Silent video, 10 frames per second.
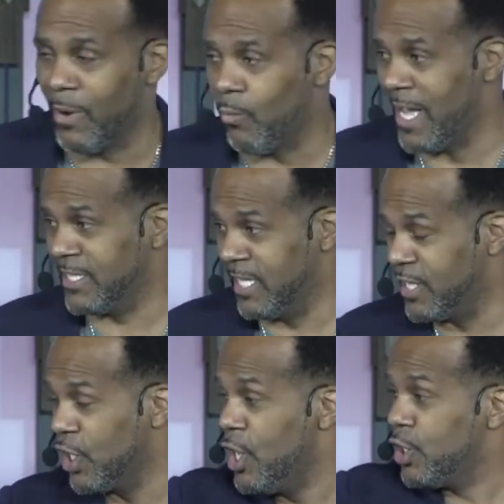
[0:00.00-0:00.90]
but watch
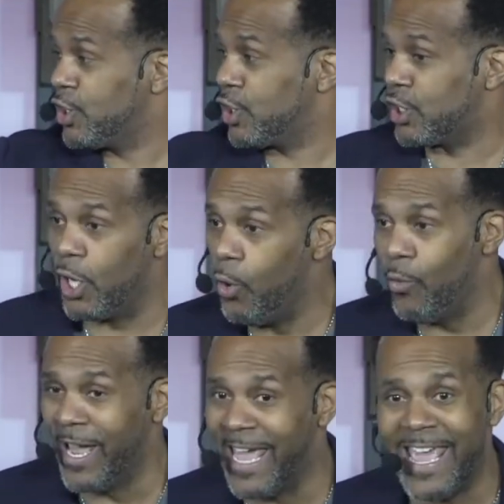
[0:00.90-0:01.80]
this
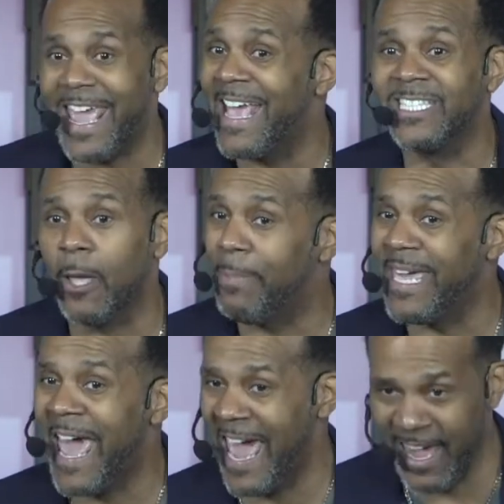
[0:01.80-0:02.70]
sowing is the
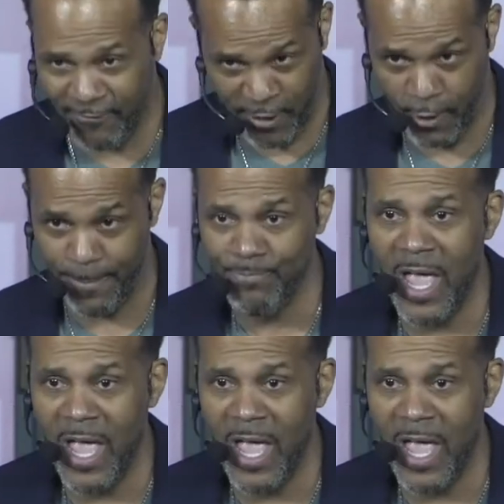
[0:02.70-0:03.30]
behavior.